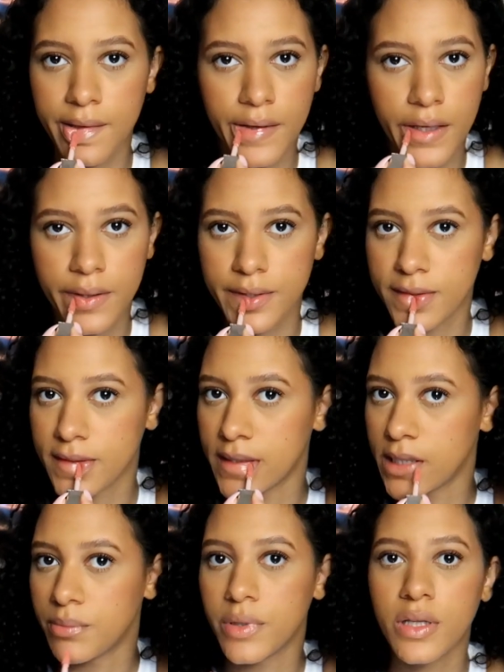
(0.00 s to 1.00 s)
And I'm just
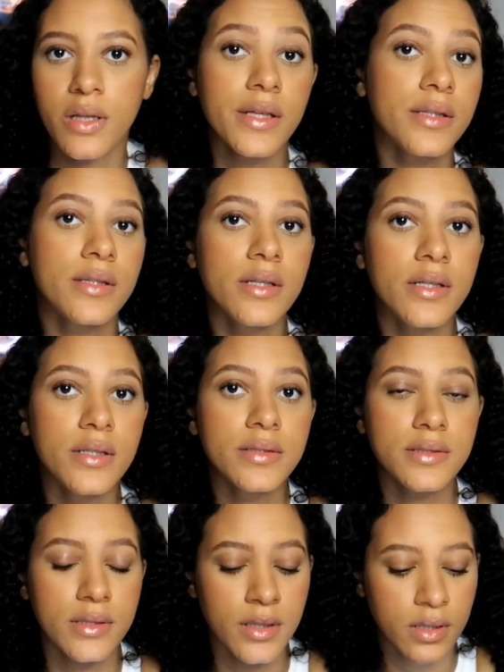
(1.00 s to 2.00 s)
gonna put it like
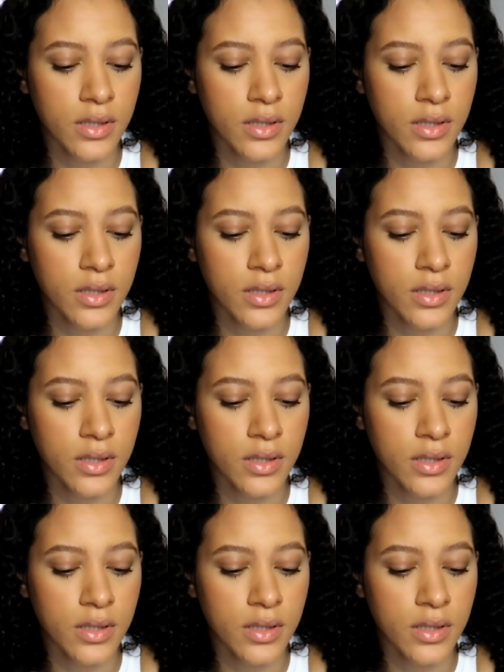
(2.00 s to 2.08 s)
this.